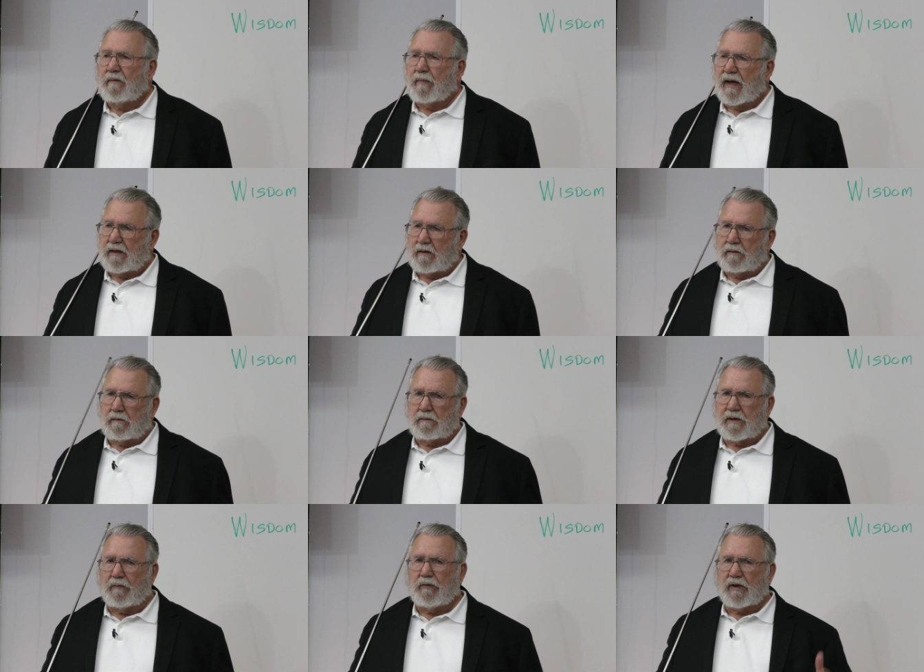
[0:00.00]
But
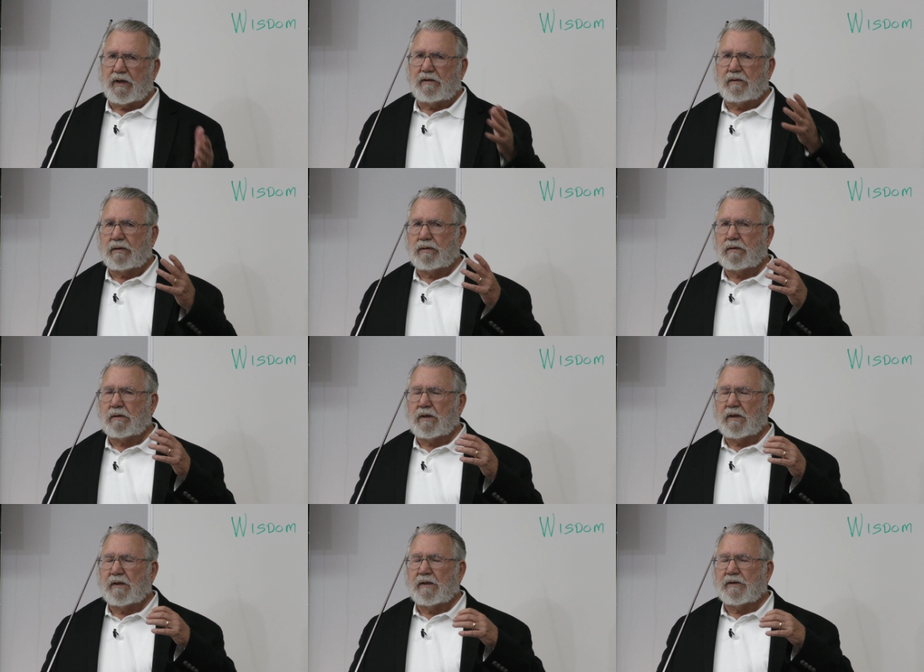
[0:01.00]
there are really
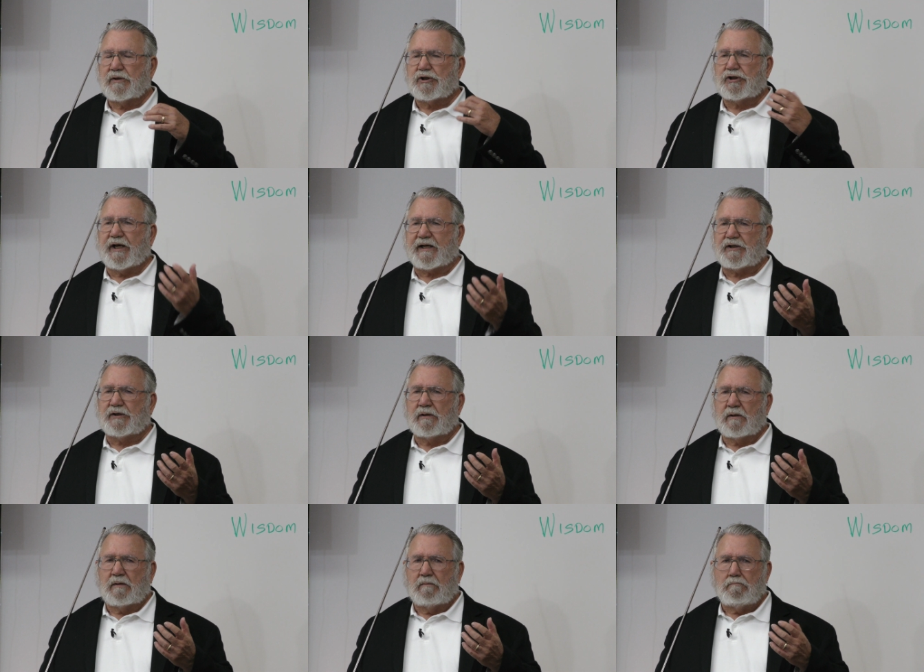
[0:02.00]
six
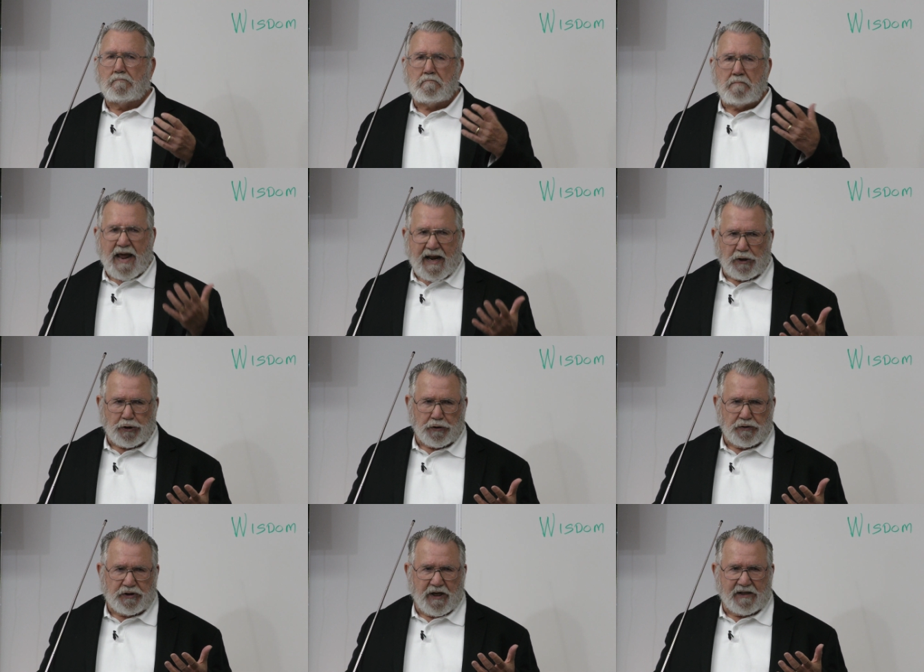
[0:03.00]
major
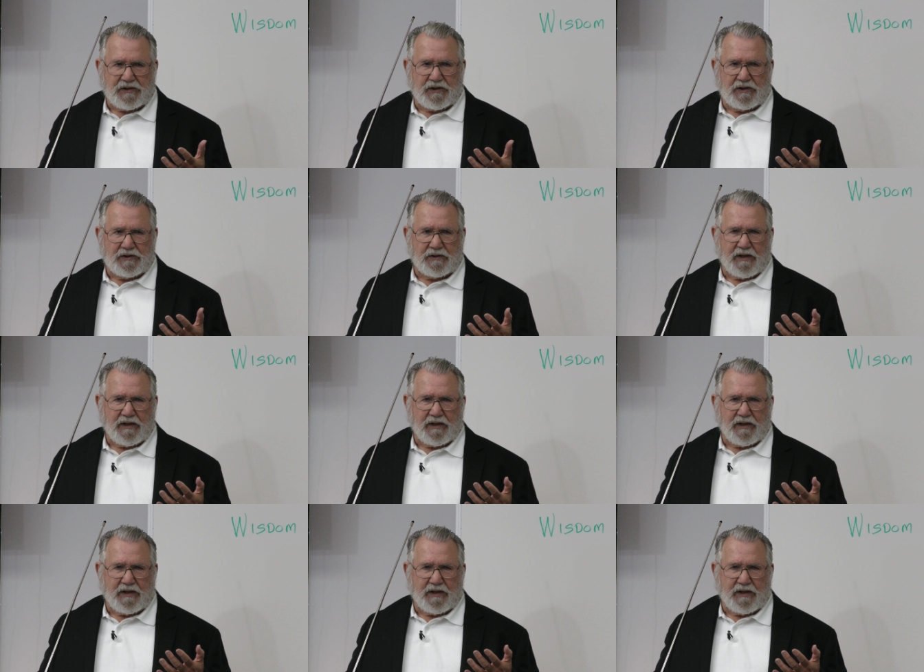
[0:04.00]
judges